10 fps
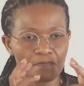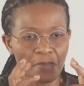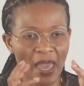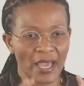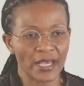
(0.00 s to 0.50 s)

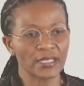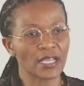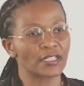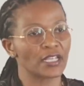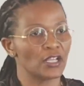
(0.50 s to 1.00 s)
pays
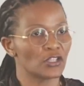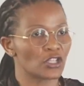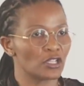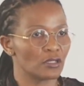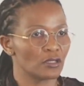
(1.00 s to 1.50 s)

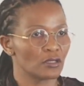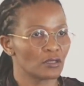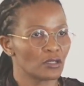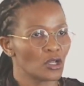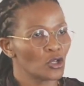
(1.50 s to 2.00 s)
attention
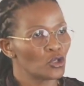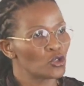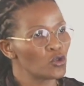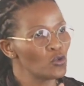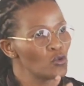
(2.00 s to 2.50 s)

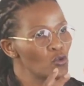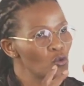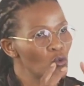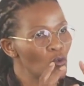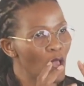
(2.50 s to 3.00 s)
to
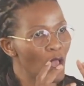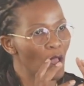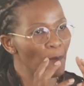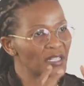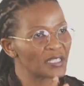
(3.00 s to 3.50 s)

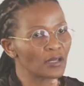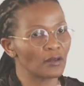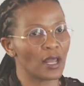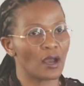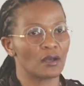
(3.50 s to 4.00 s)
a
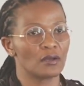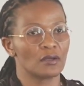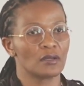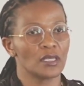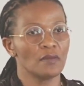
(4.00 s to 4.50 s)
particular
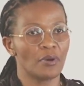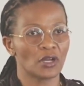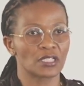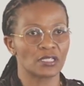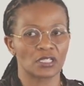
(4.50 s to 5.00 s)

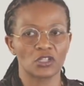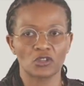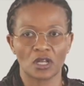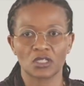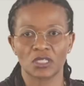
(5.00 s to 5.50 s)
important
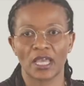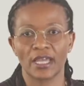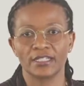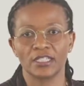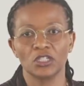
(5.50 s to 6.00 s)
issue in our
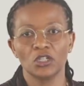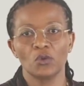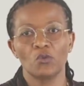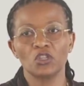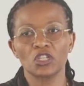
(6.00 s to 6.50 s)
society,
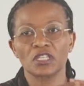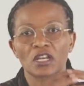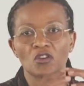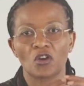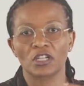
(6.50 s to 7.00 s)
which is the
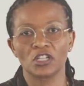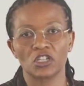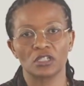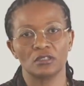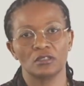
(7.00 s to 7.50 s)

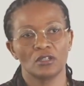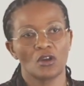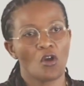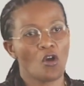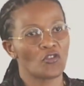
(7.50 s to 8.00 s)
recognition
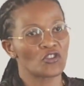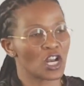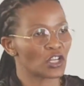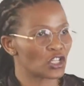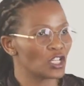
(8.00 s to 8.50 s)
of
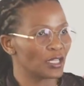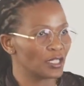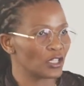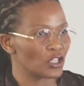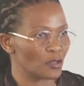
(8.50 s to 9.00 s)
traditional
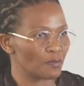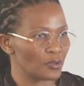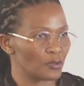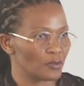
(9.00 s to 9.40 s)
leadership.